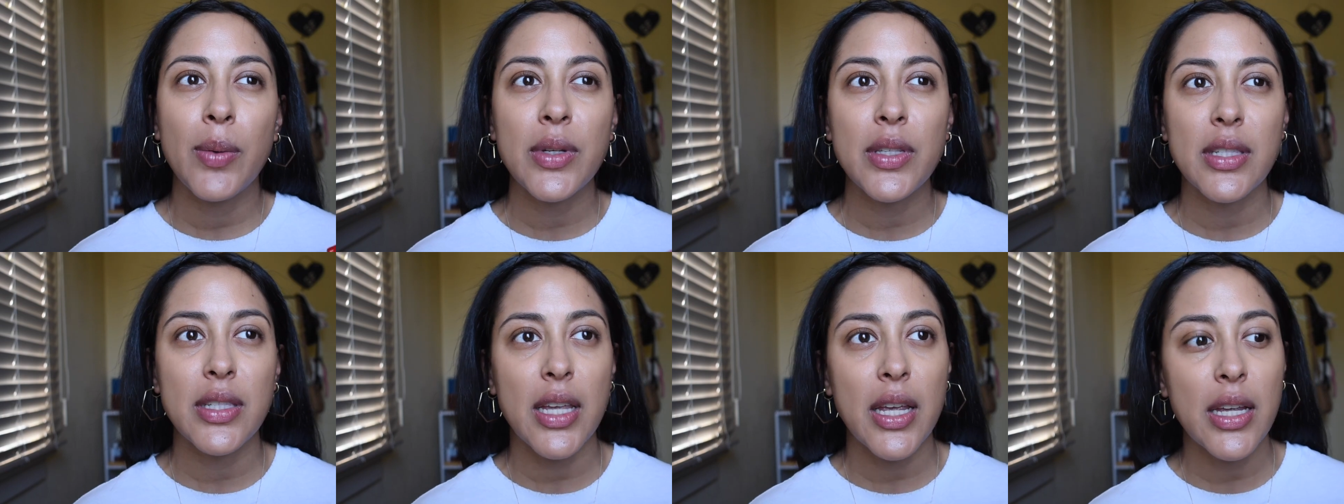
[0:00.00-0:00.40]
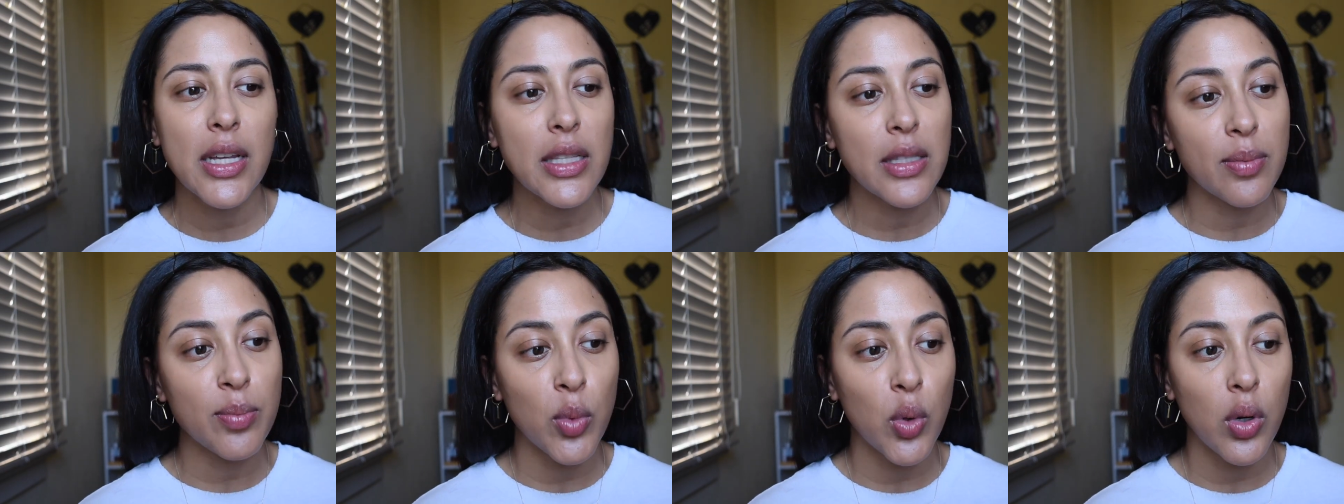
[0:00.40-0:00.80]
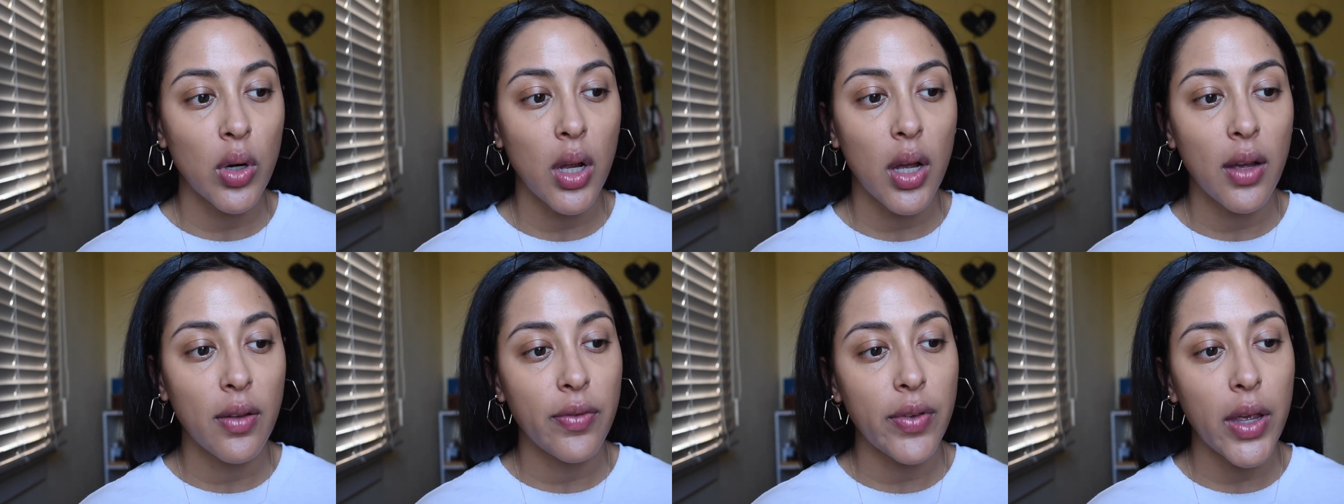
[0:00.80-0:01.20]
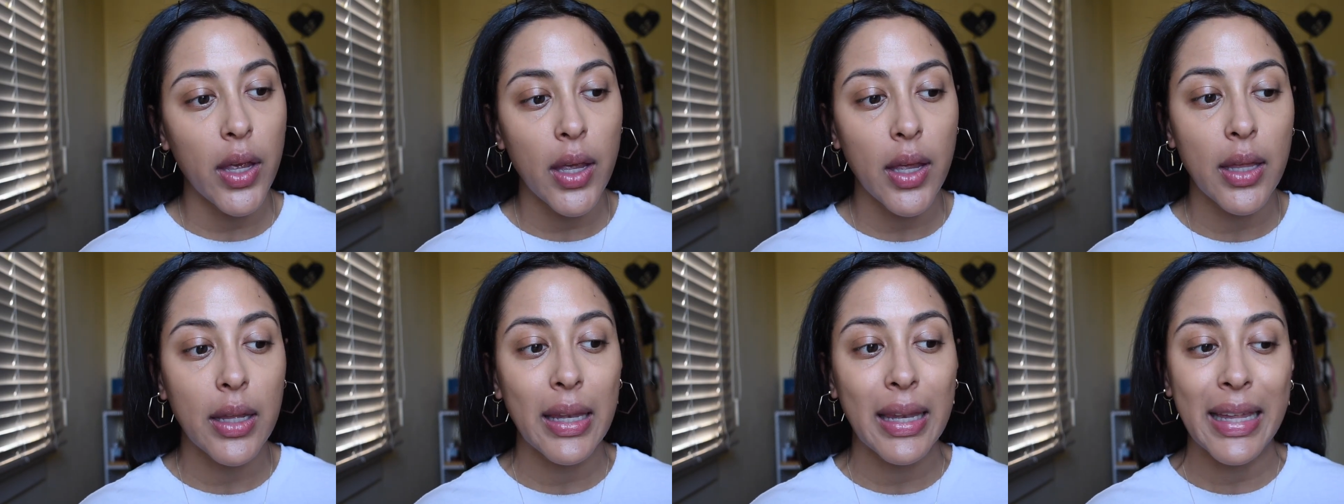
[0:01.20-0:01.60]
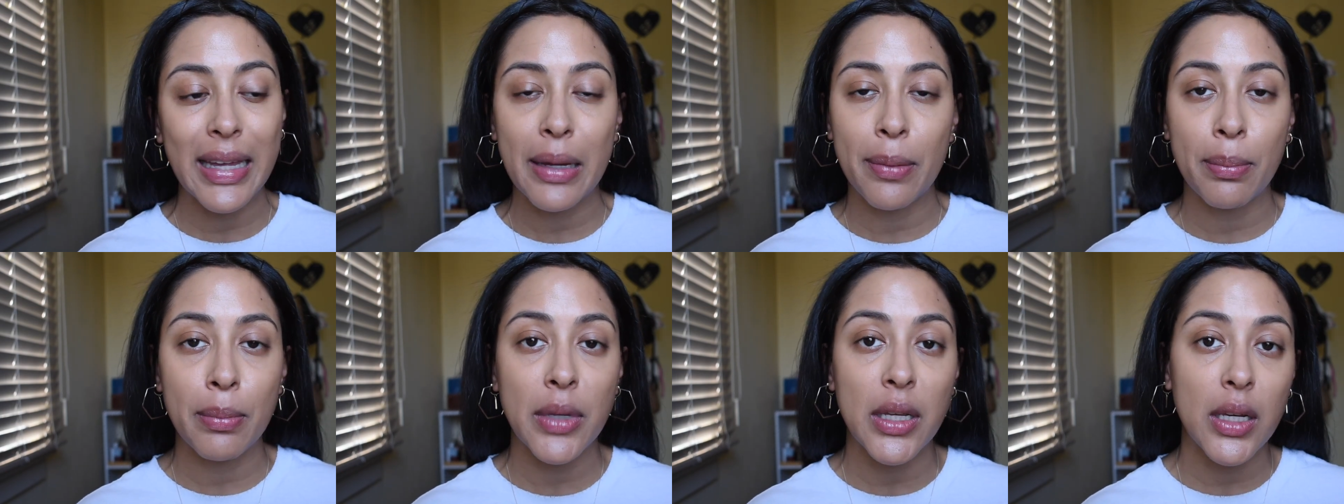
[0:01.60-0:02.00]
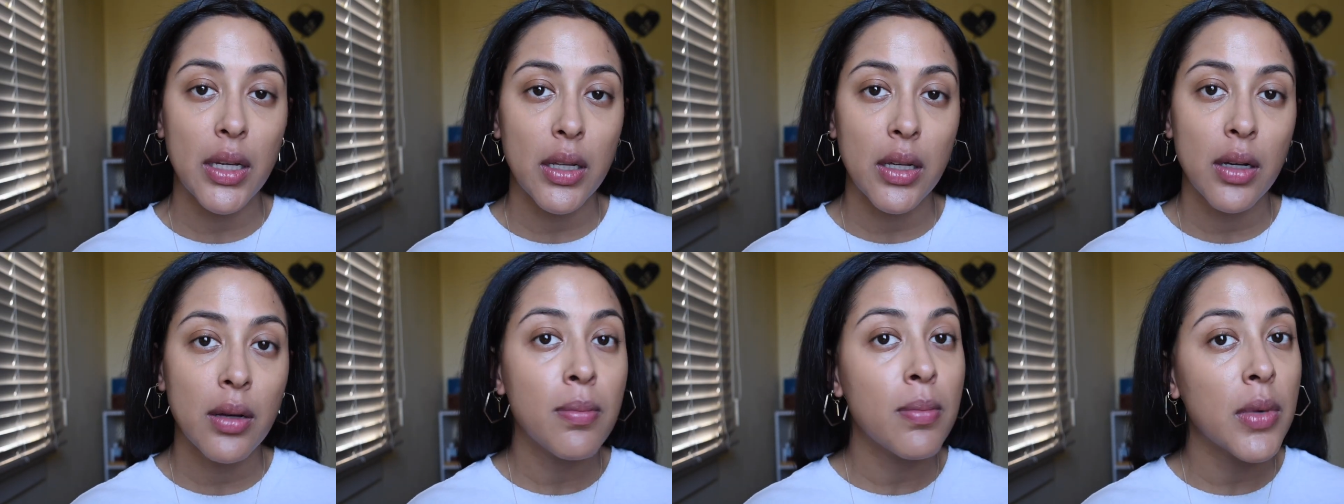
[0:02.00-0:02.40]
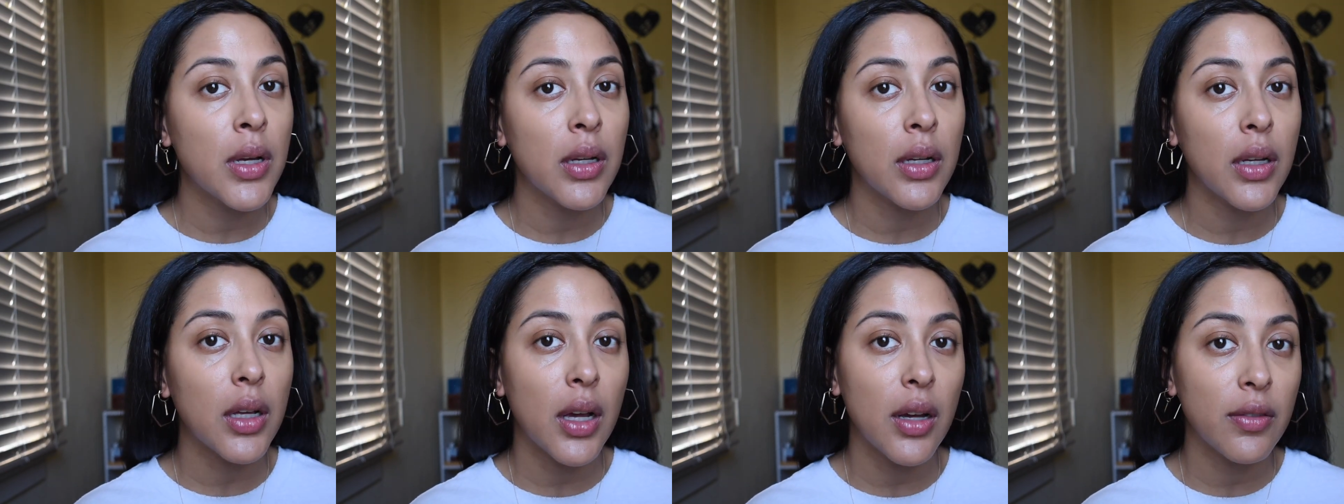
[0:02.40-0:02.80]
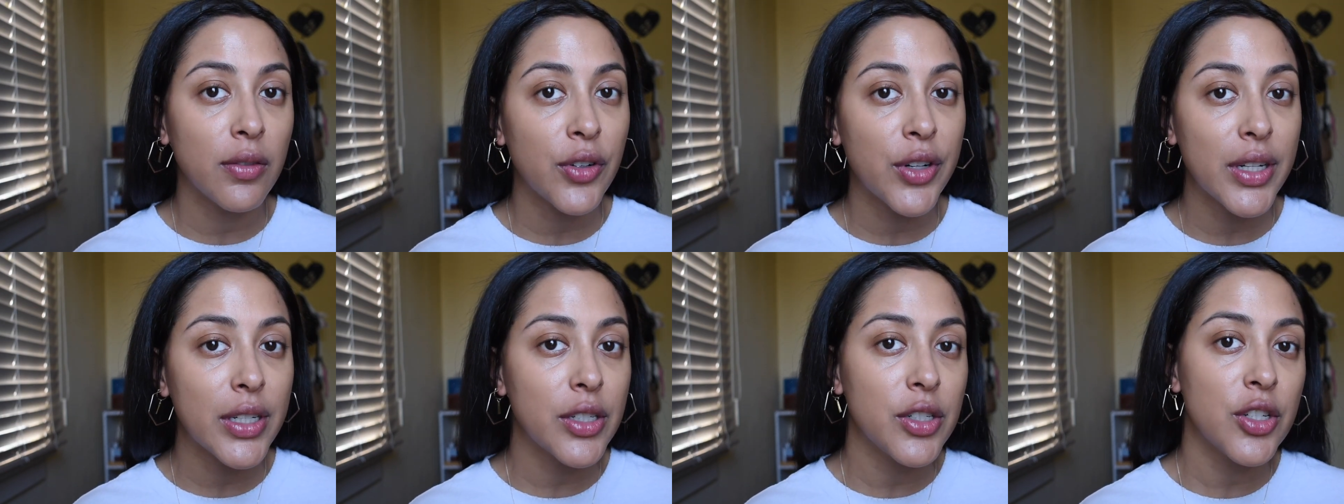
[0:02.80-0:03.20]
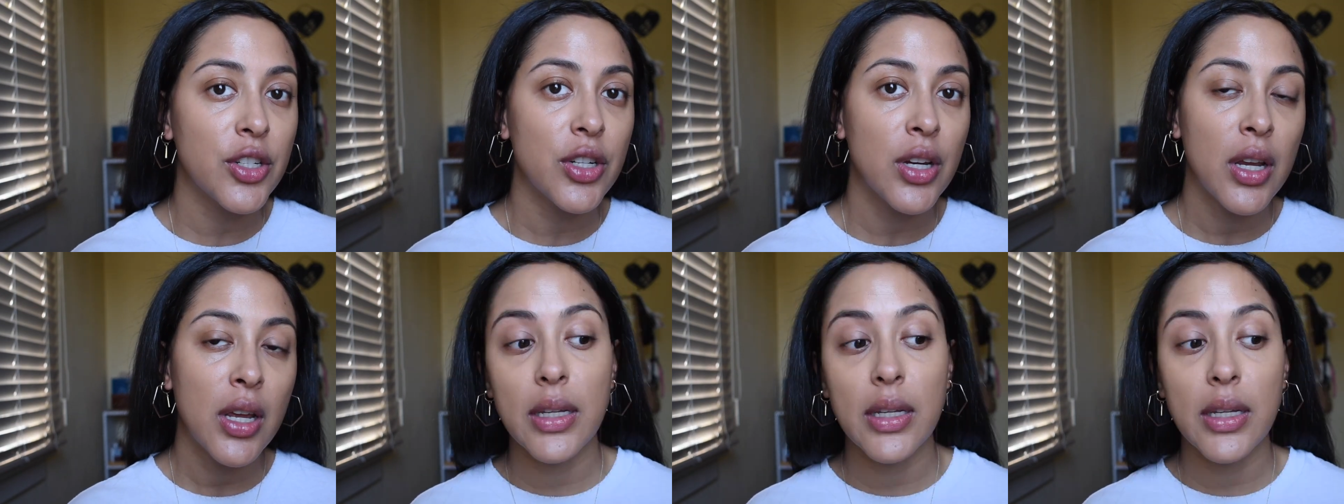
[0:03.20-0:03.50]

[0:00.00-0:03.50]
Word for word: would say it's more of a light medium coverage.